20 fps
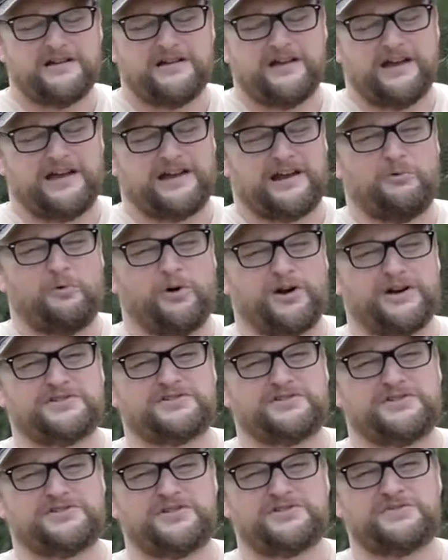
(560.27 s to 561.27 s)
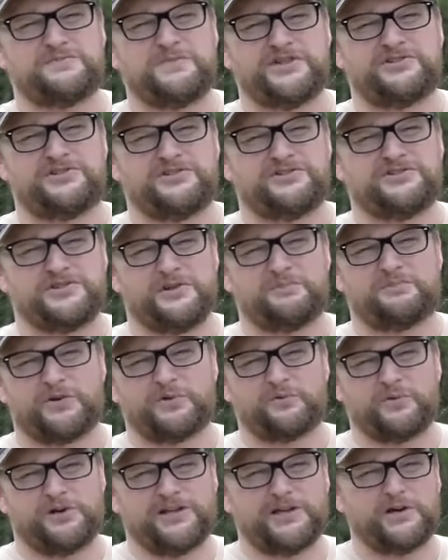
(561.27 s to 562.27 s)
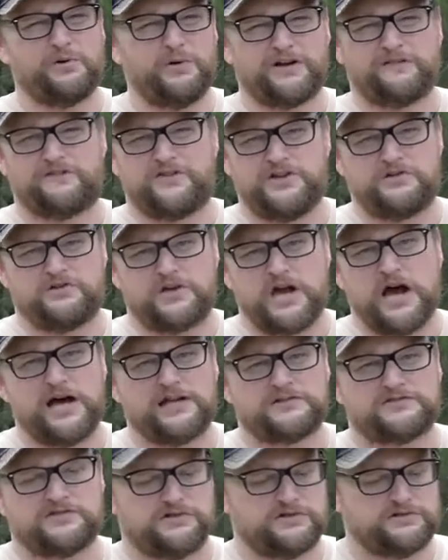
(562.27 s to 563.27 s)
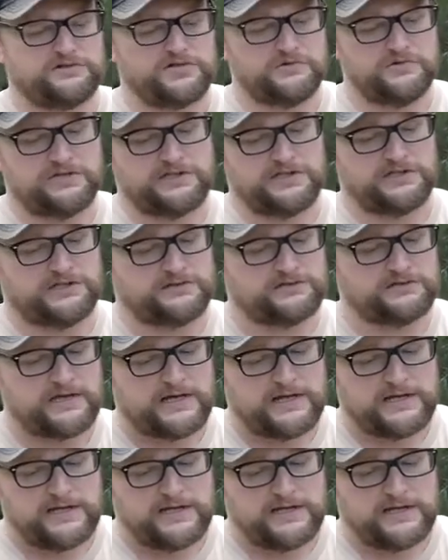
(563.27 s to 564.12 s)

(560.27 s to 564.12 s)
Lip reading: And I wanted to just mention something really quick for you guys that are tuning in.